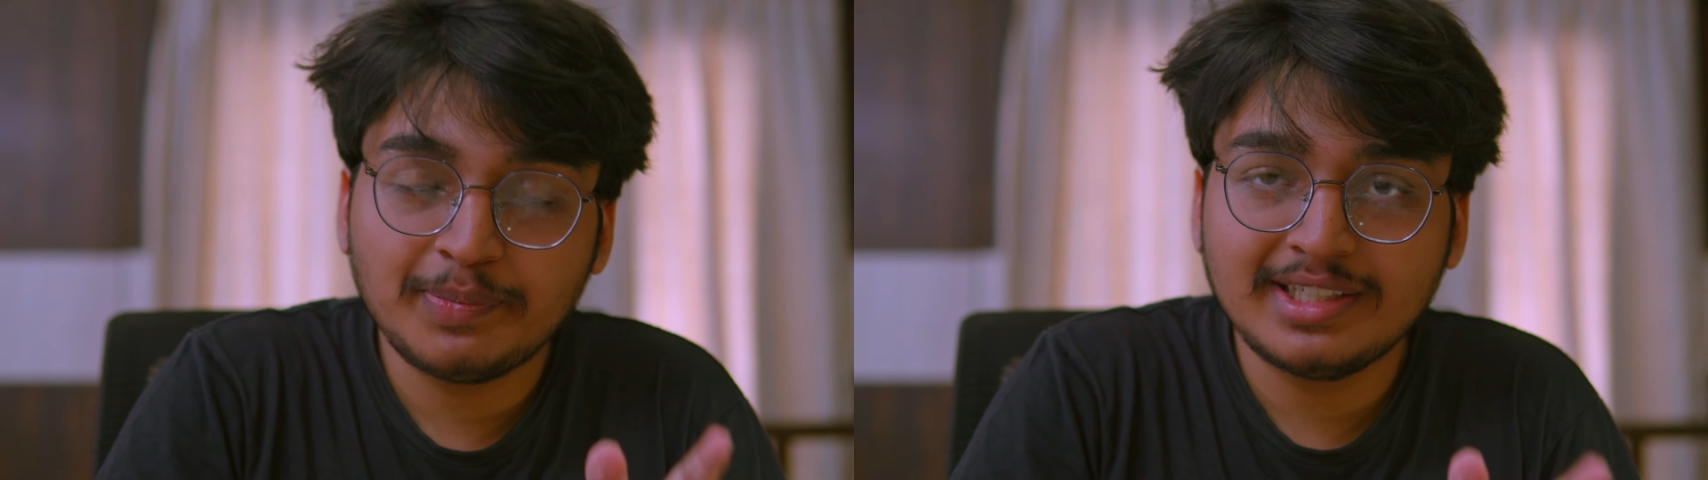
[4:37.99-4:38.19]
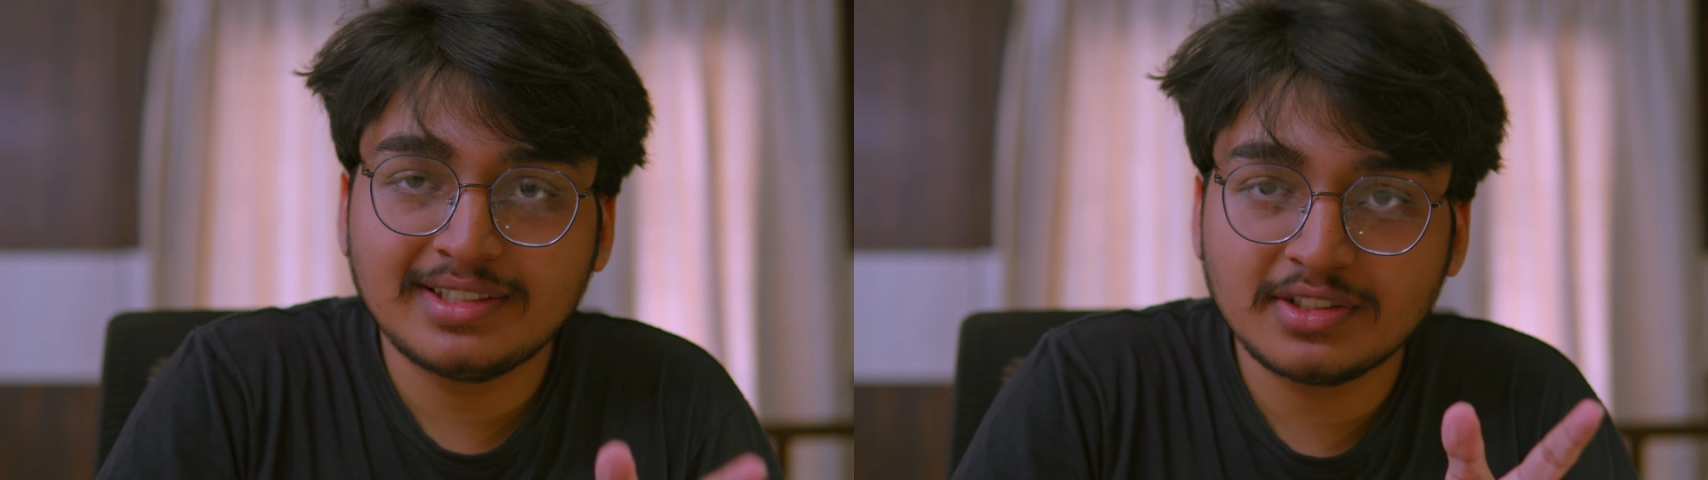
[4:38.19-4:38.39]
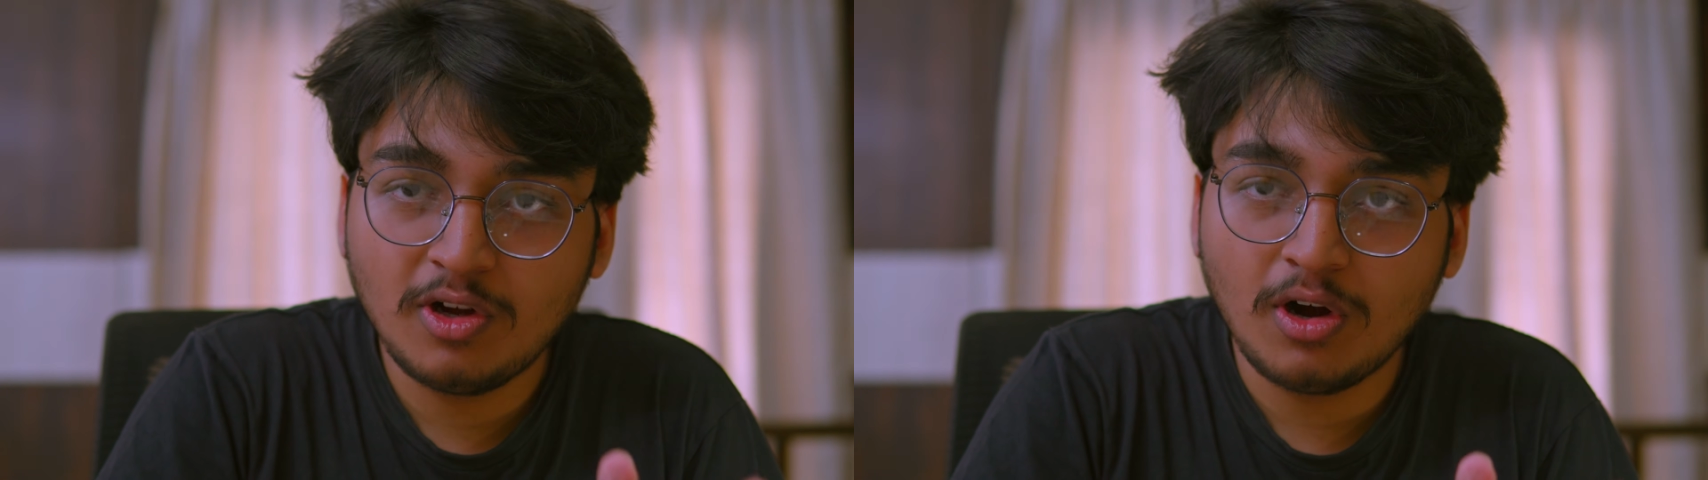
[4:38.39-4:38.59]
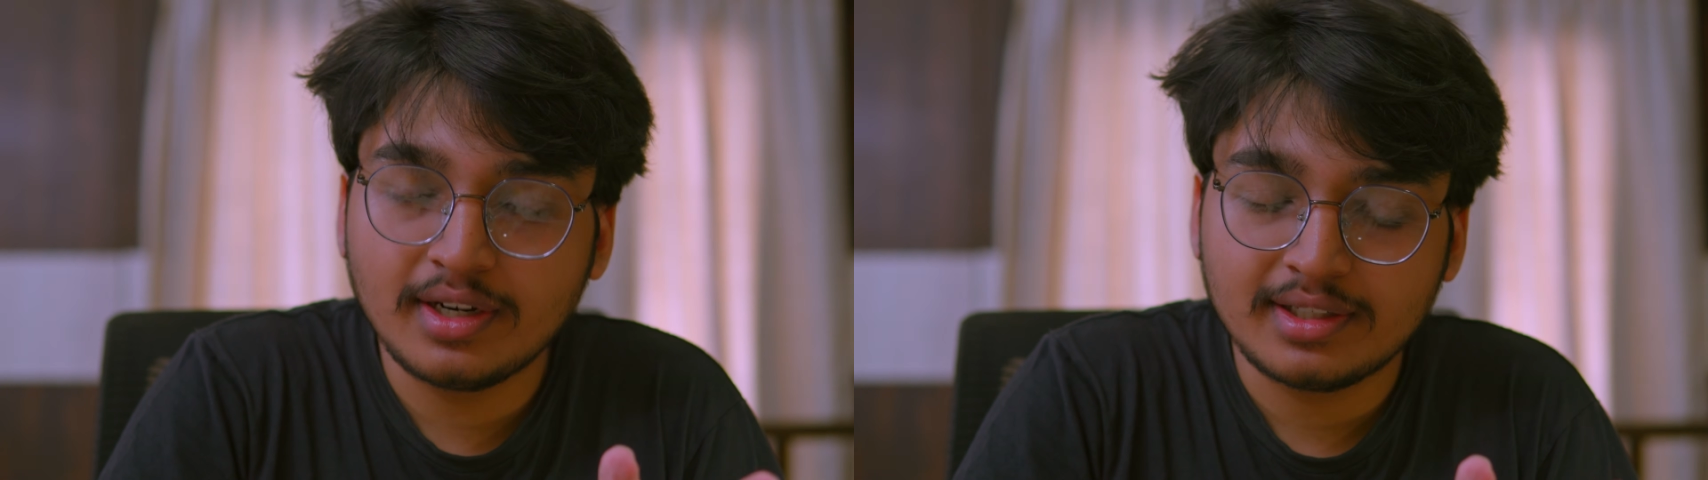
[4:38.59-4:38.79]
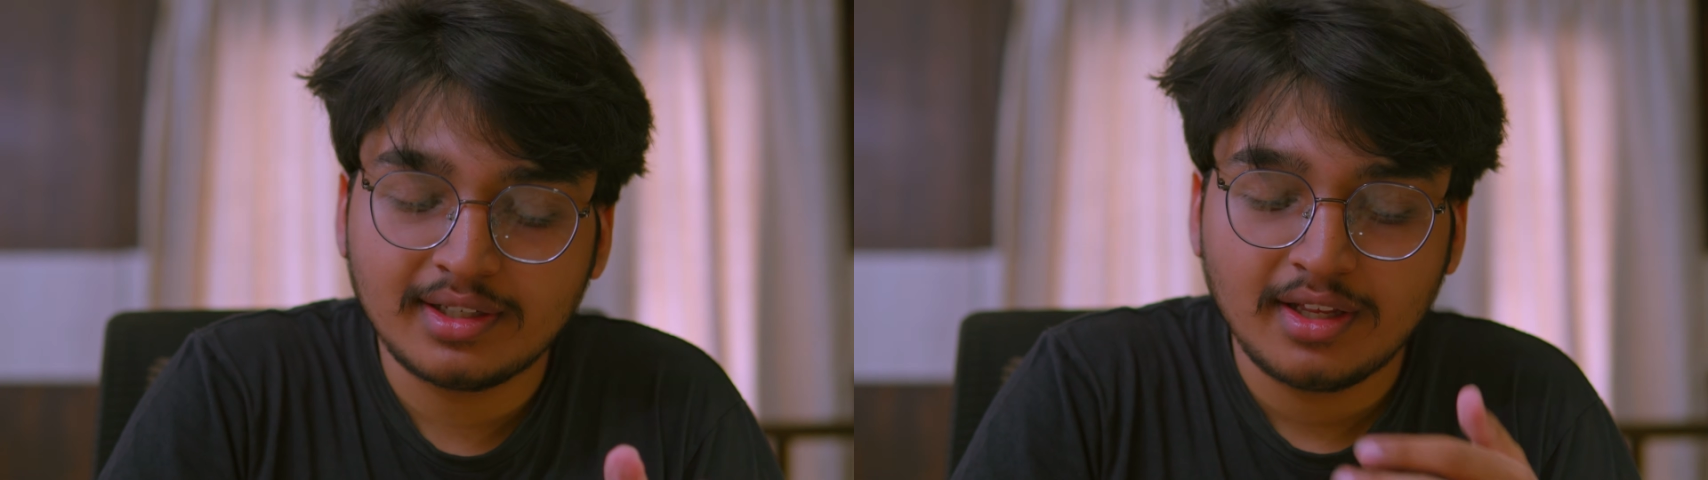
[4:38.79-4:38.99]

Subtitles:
praises God